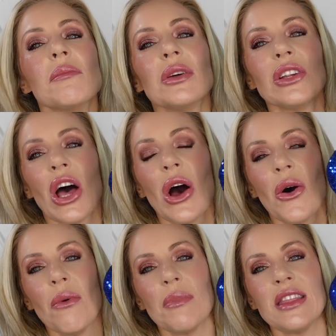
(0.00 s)

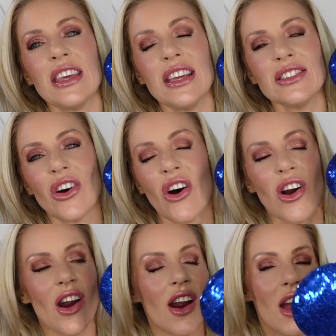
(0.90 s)
below, but these
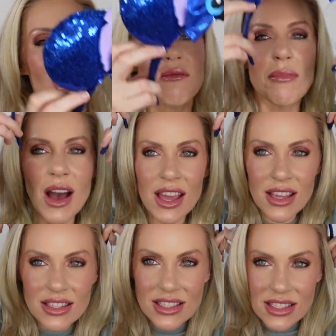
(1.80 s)
are my
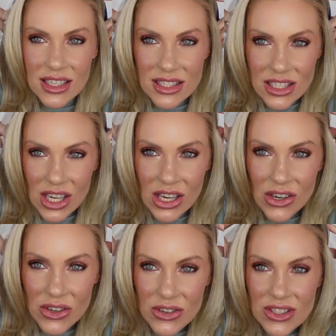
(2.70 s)
Stitch
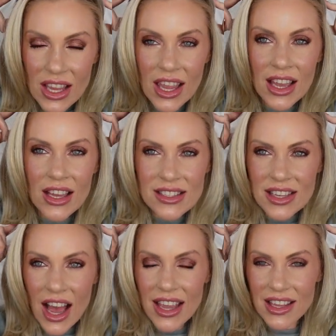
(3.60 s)
ears and
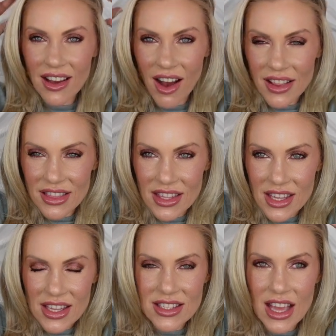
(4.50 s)
I got
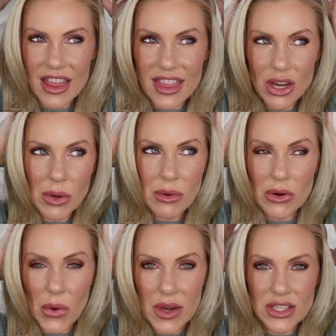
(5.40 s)
these, I think we were
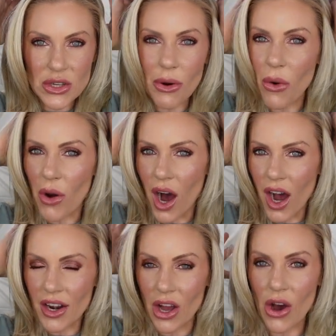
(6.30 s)
going to
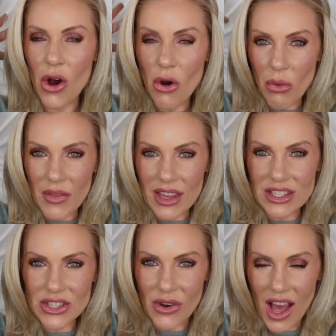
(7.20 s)
Ohana when they
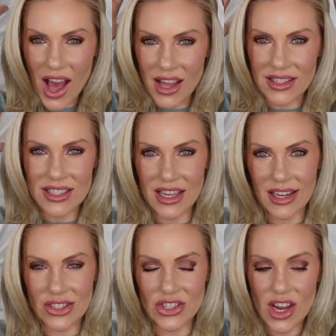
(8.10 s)
still had
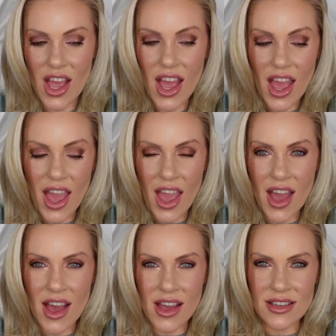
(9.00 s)
Stitch.
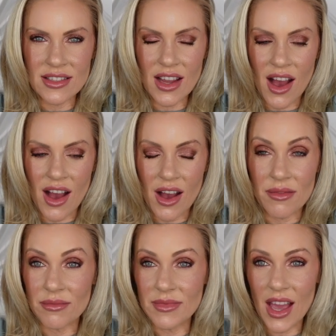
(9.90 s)
And
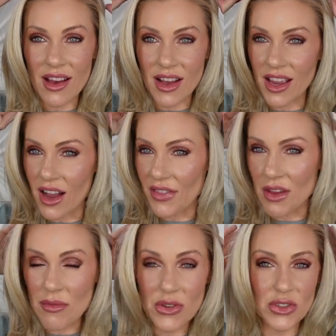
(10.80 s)
um, yeah, I got
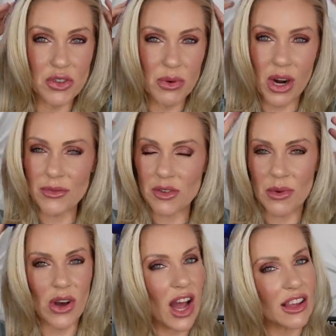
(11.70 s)
them. They're super
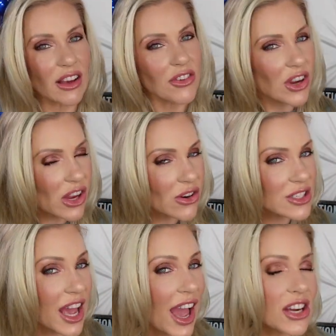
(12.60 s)
comfortable. I love her ears.
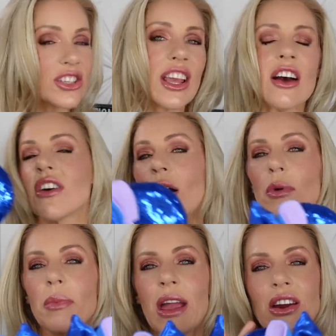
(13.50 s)
I actually have a
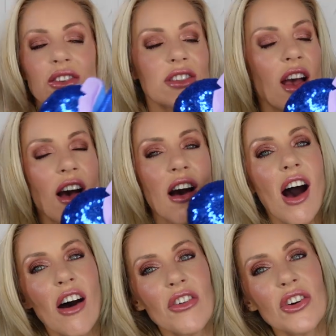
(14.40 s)
couple pairs
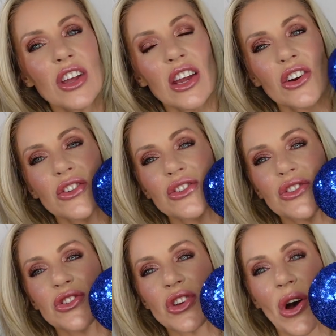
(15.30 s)
of her ears.
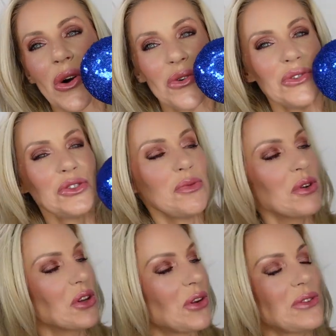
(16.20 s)
So super
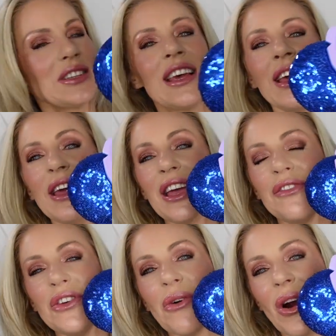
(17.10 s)
cute.
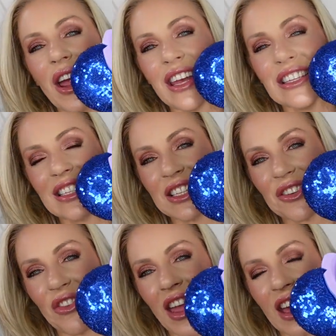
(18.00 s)
If you are a Stitch
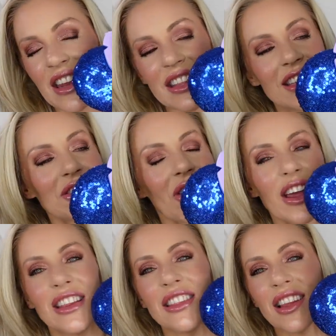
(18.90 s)
fan, these are
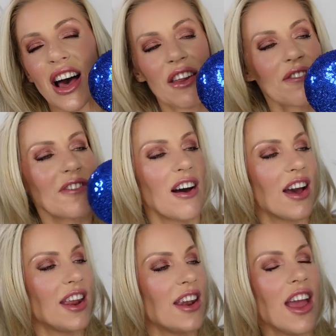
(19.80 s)
a lot of
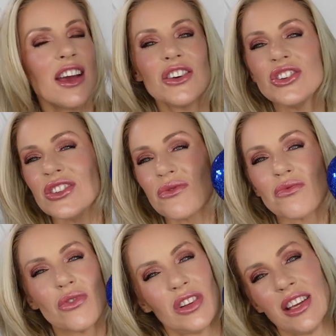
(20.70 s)
fun. She's a
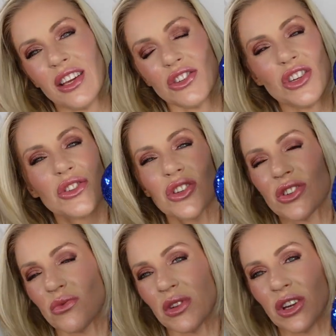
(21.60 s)
really, she's
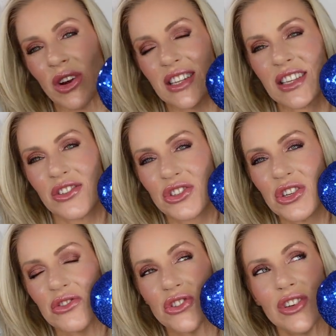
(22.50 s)
just a really great seller. She
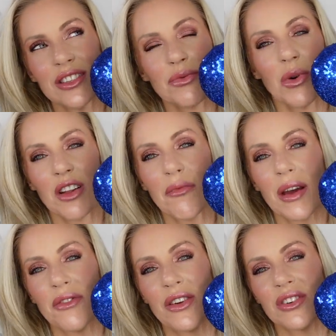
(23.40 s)
is, she is one of
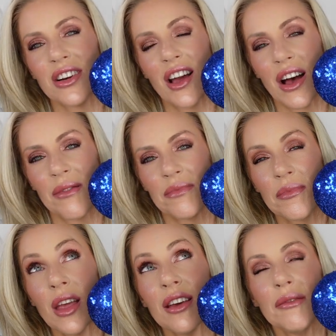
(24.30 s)
my favorite um,
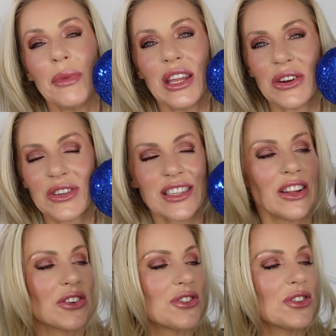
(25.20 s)
mini ear
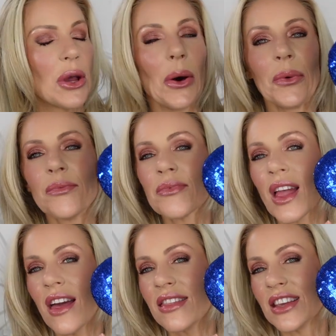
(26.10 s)
sellers. So
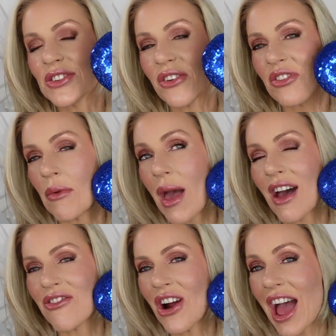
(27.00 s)
these are from
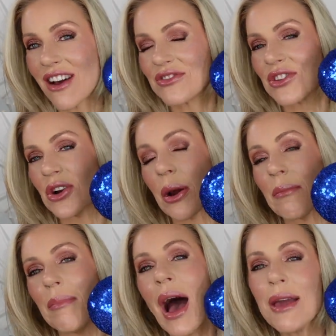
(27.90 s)
Ever After
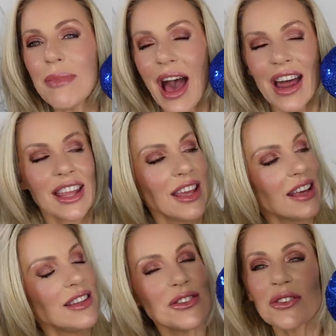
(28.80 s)
by Patti,
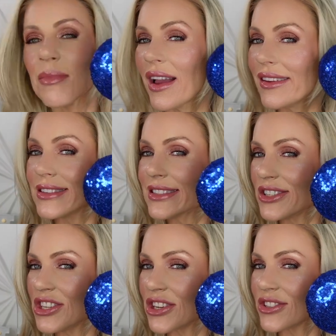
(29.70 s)
and these are my
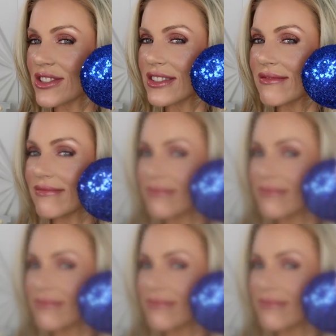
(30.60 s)
Stitch ears.